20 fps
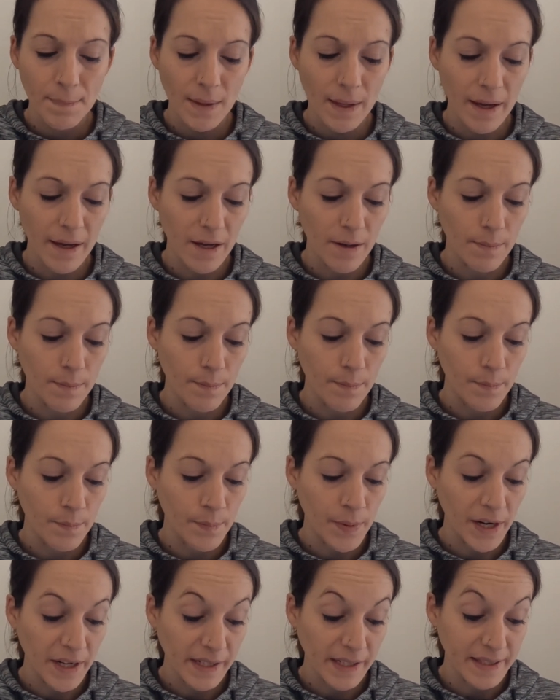
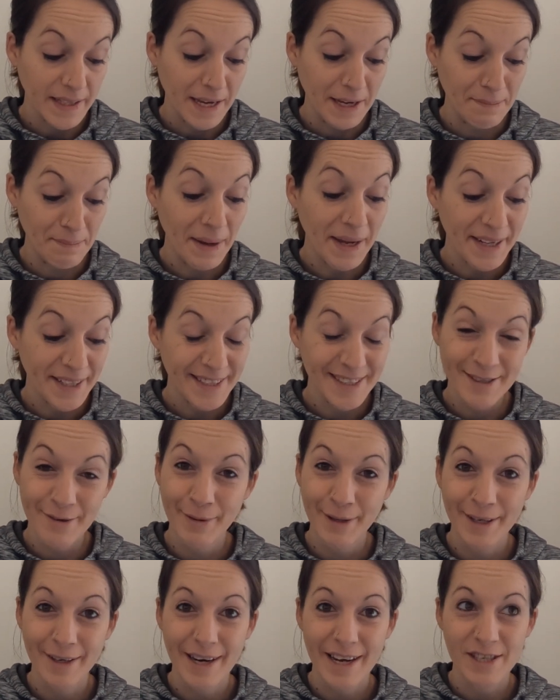Bearing in that in mind,
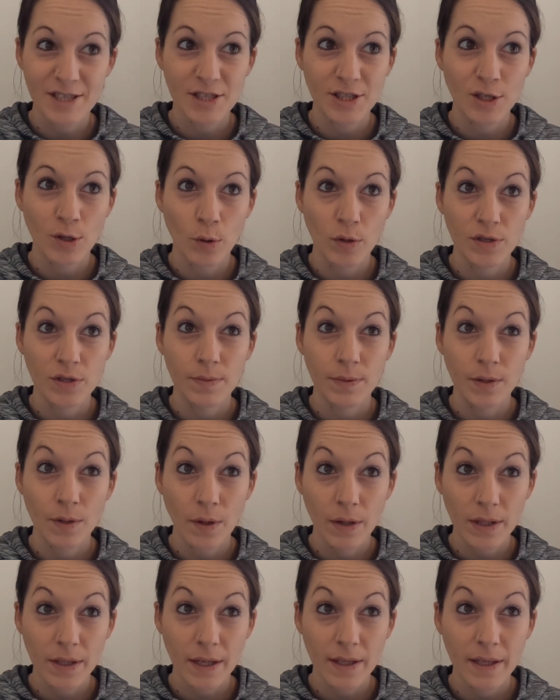we are actually going to
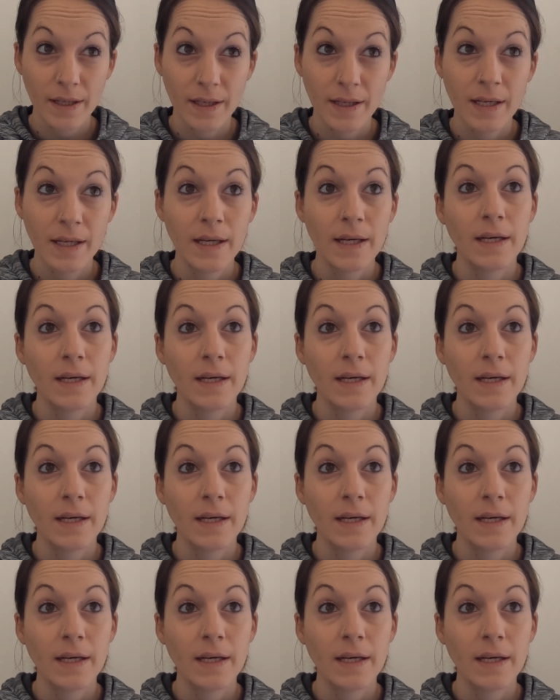Mallorca